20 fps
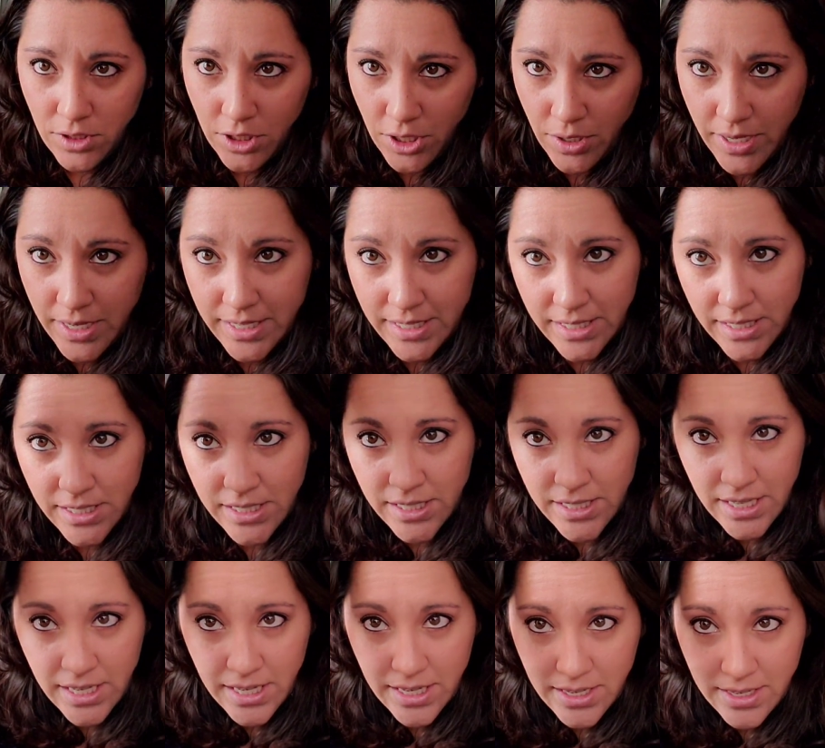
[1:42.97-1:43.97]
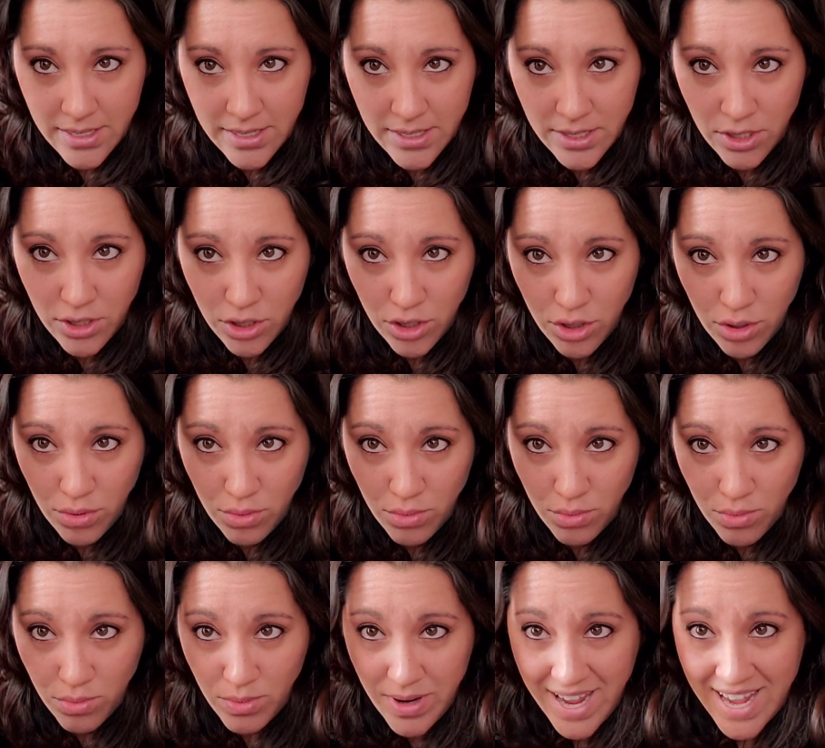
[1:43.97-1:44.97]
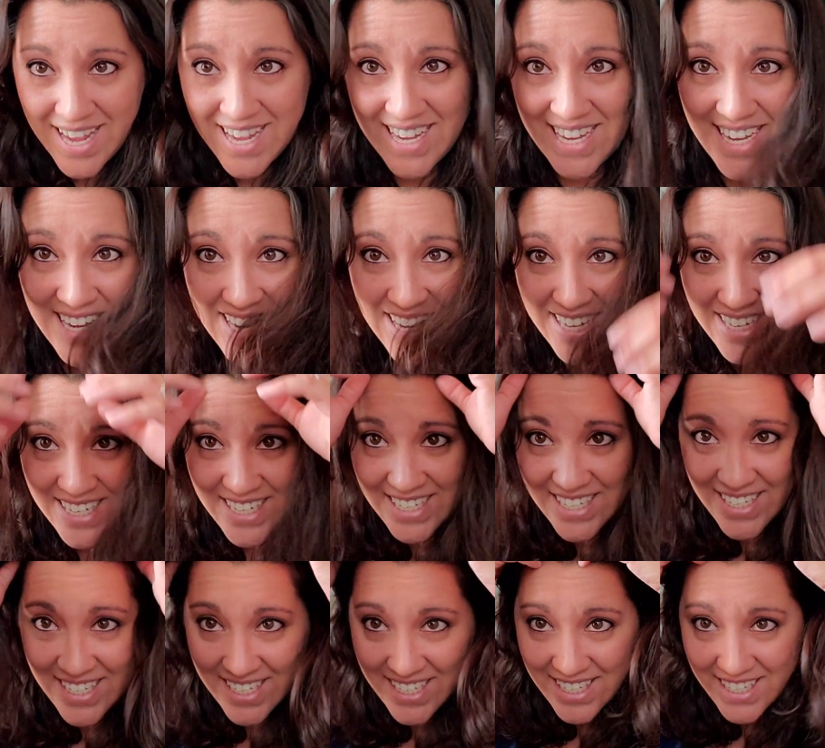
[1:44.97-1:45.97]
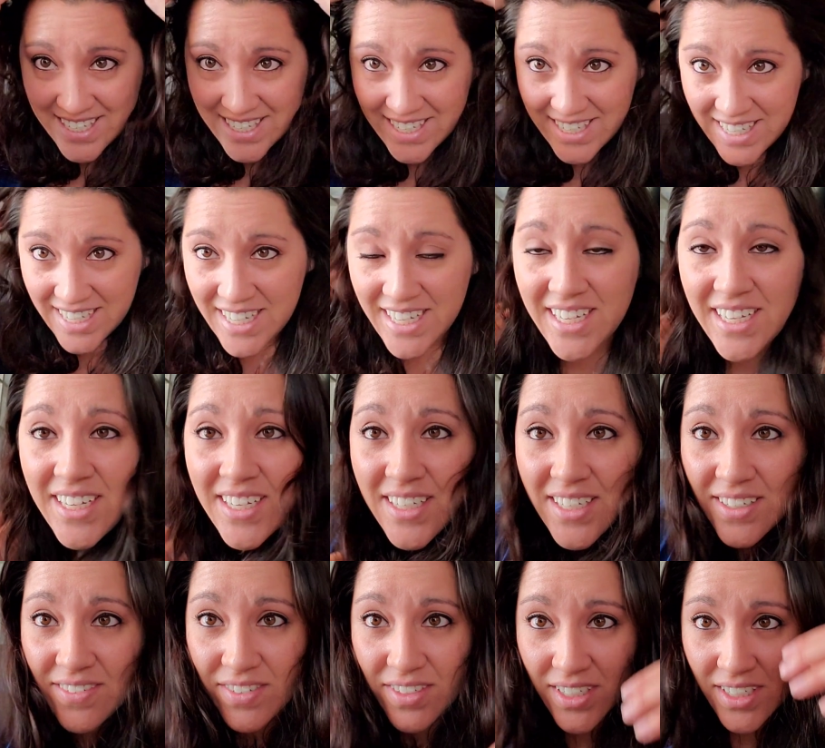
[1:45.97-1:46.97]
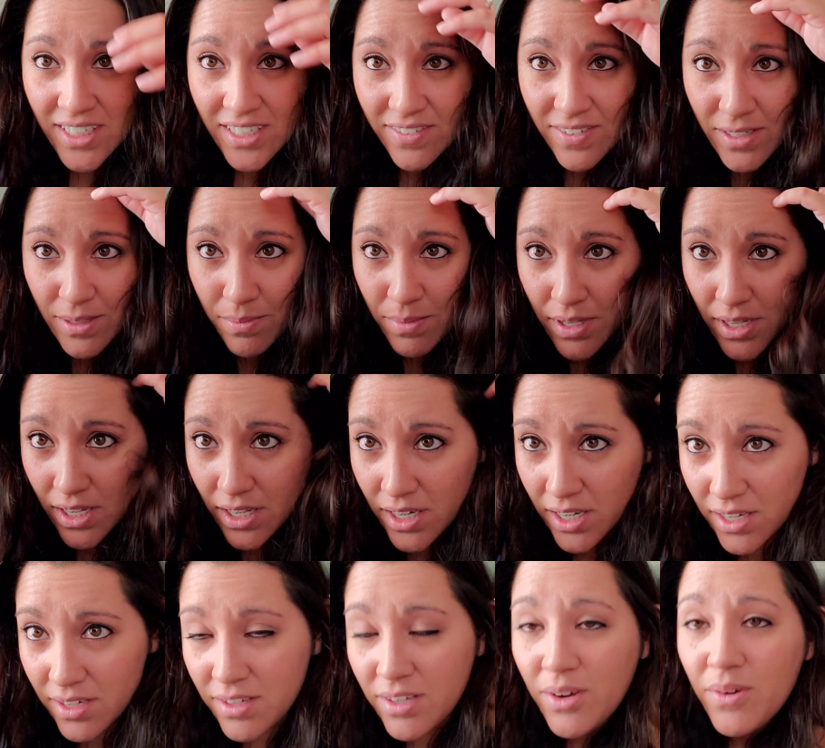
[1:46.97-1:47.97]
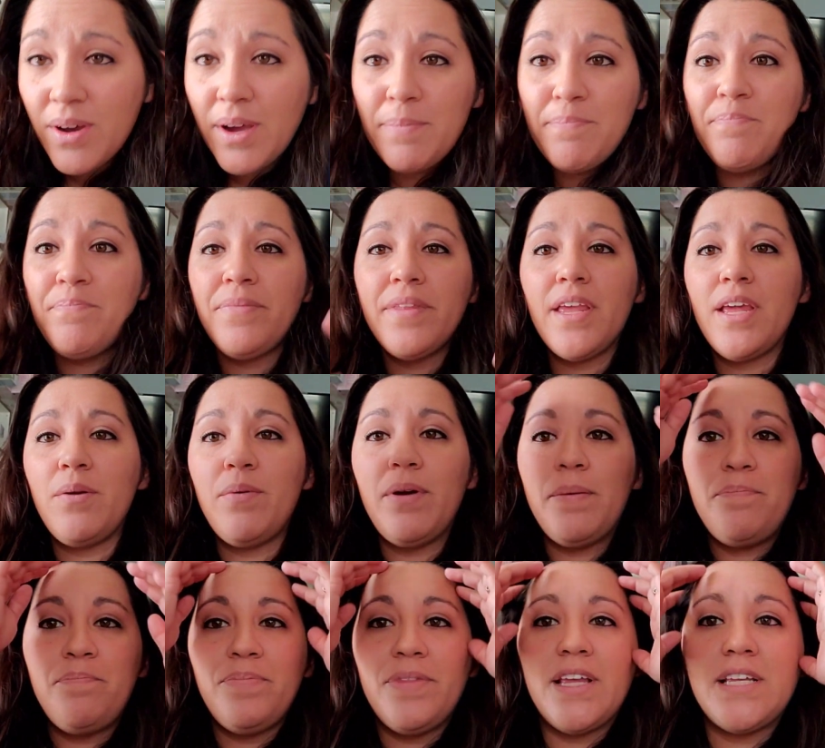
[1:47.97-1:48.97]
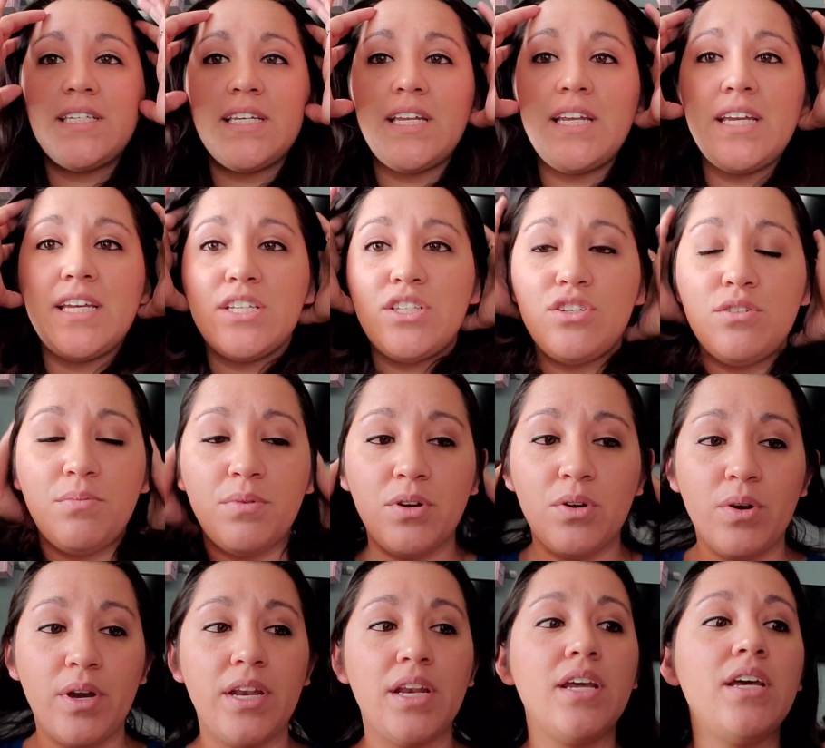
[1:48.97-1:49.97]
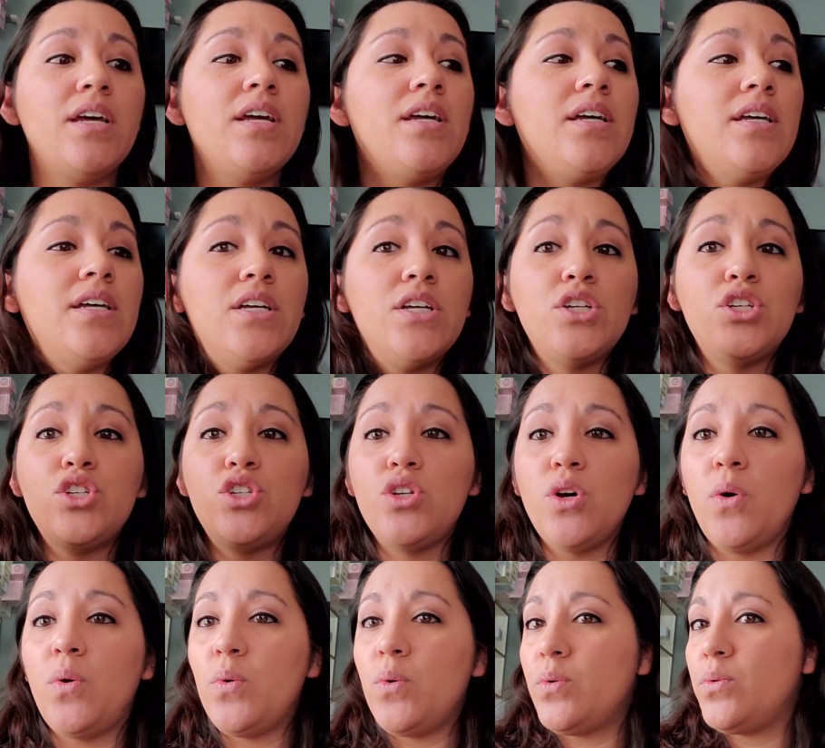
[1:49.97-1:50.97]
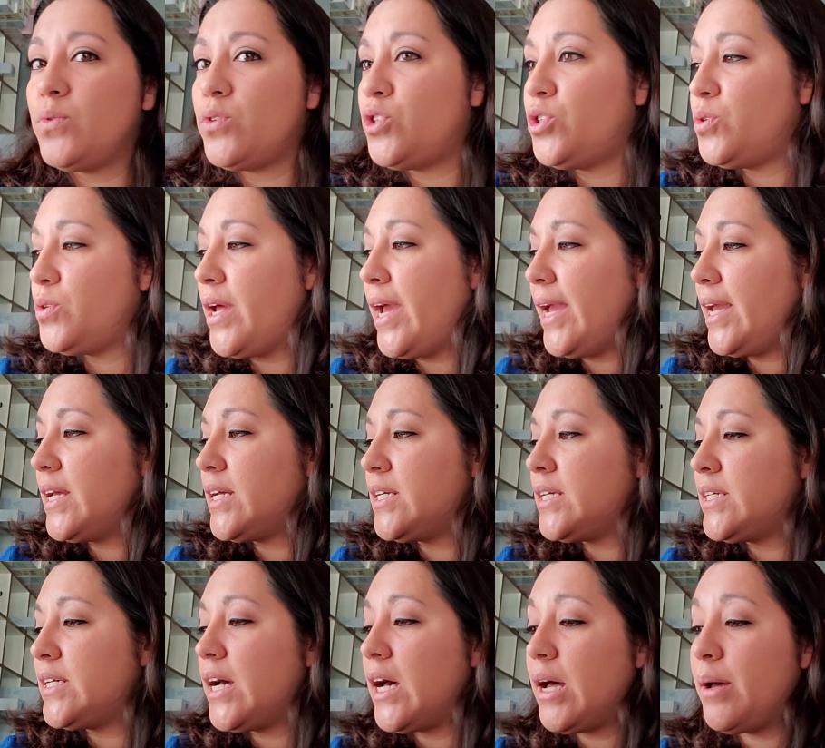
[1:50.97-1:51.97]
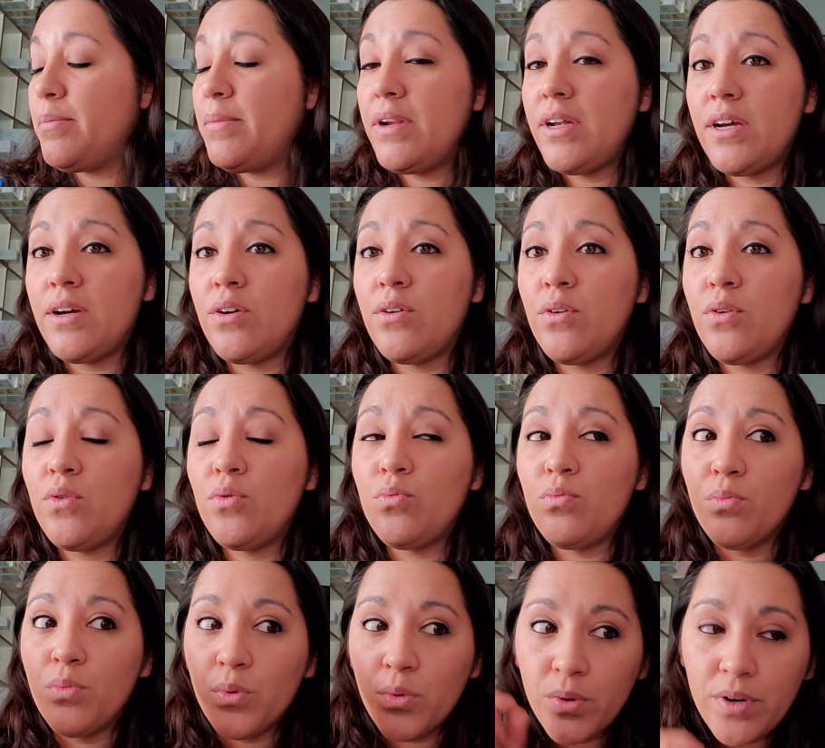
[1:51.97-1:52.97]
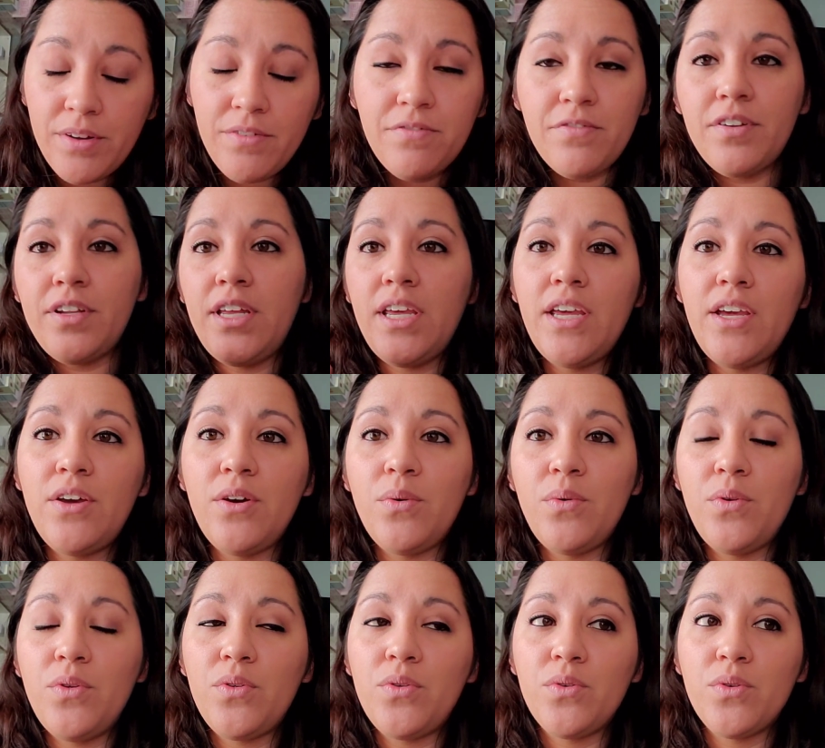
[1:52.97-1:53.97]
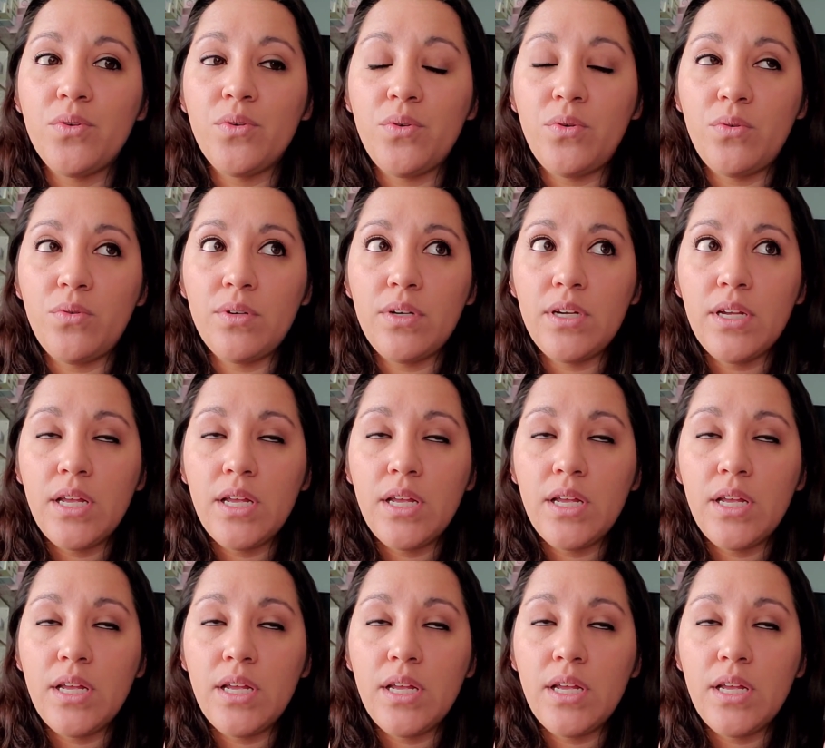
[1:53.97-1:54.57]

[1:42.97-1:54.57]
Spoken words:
crazy today. Crazy. Like I have something in it. Okay, anyway, that's gonna get super annoying. So today I'm gonna briefly go through